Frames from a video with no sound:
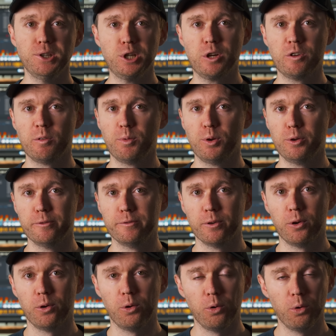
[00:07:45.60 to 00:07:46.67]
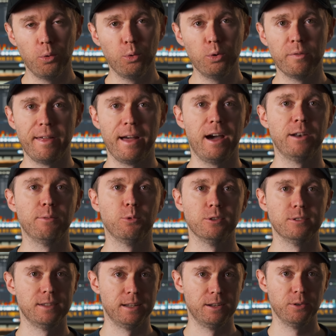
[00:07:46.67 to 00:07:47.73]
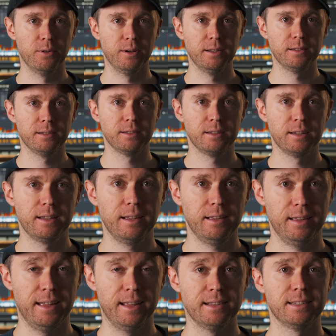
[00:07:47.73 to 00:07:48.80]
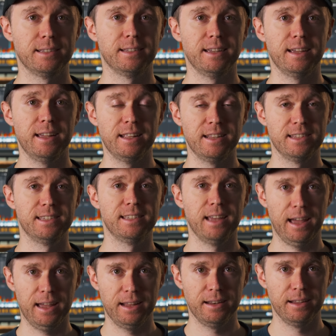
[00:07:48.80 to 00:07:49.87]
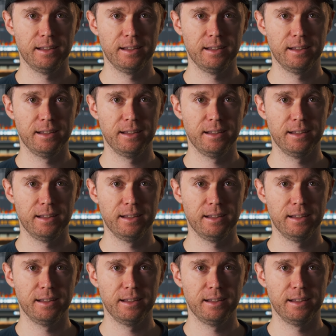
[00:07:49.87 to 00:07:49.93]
you can remove all of that unwanted noise. It's insane.